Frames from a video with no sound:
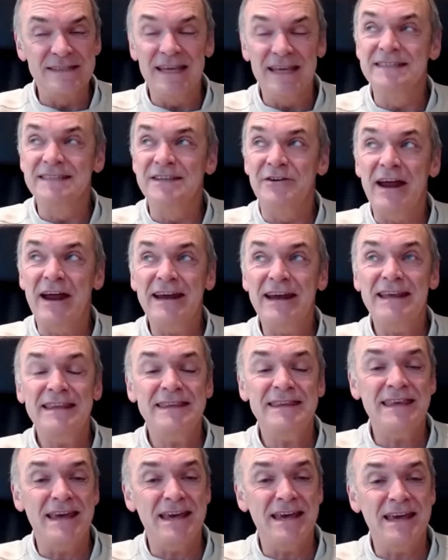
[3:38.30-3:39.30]
is there
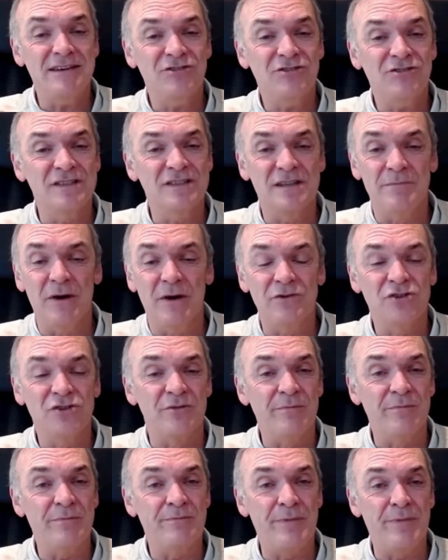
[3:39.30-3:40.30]
anything just about
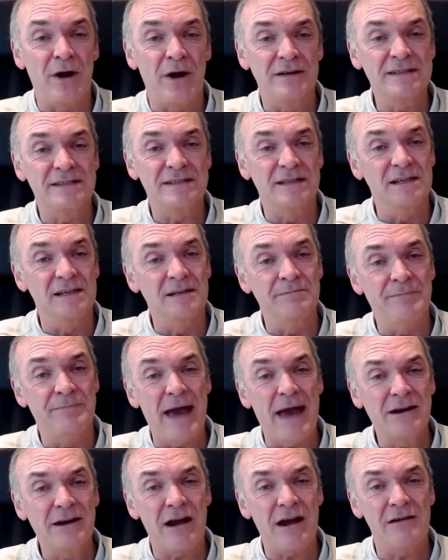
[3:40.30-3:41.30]
your personal
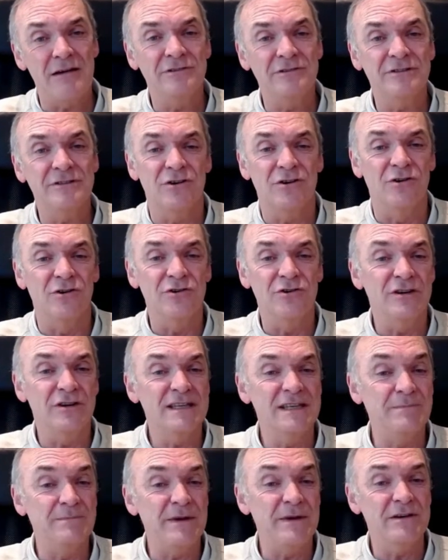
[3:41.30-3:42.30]
background or your
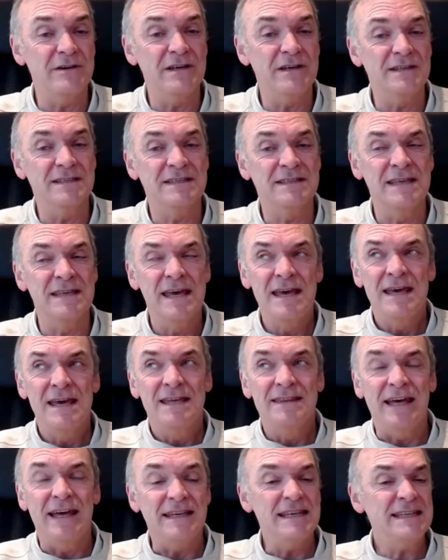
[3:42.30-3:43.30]
experience
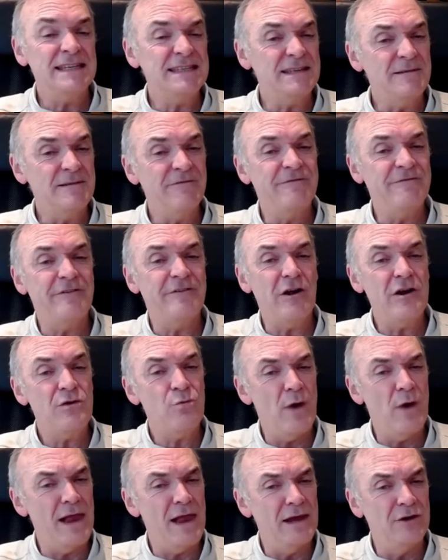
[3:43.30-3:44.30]
that isn't
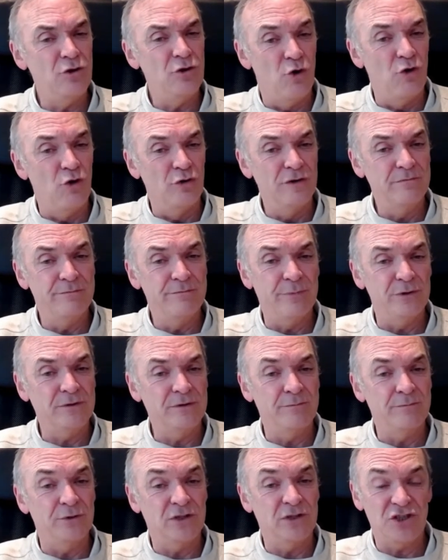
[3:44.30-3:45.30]
very well known,
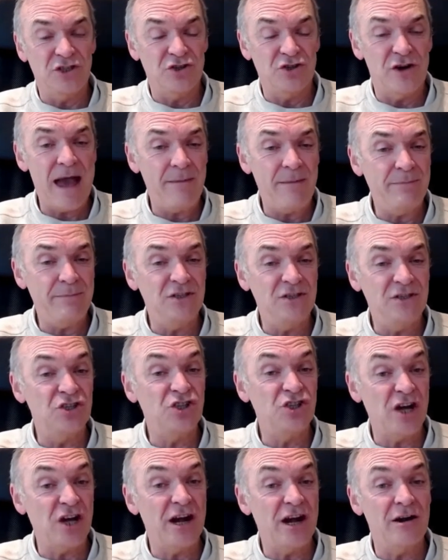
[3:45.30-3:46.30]
but that you're happy to
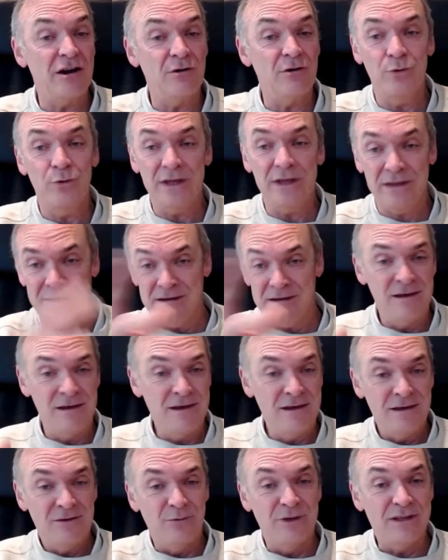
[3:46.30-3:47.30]
share with
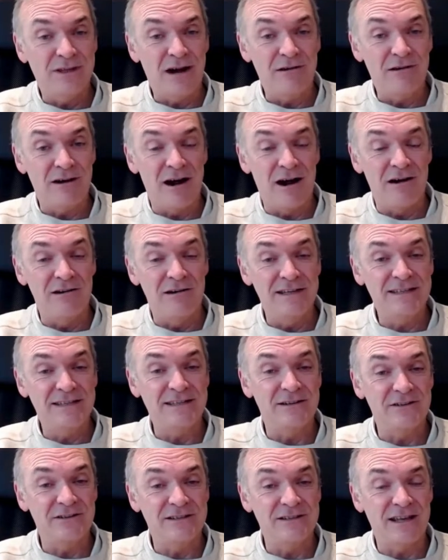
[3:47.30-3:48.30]
our
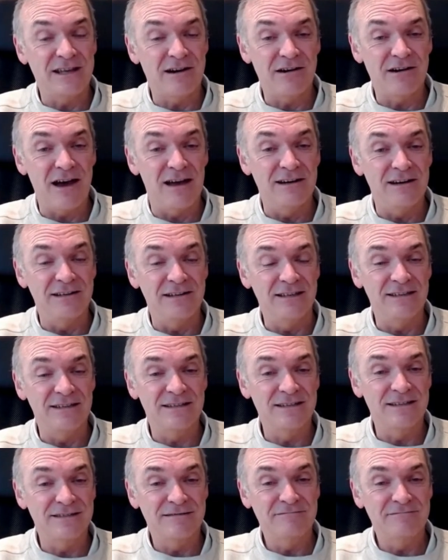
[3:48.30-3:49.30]
listeners and our
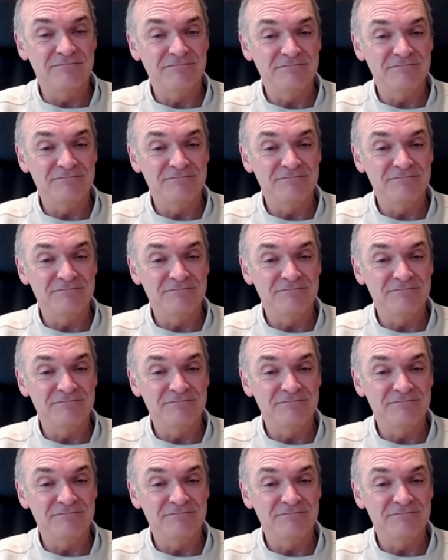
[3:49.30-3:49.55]
colleagues?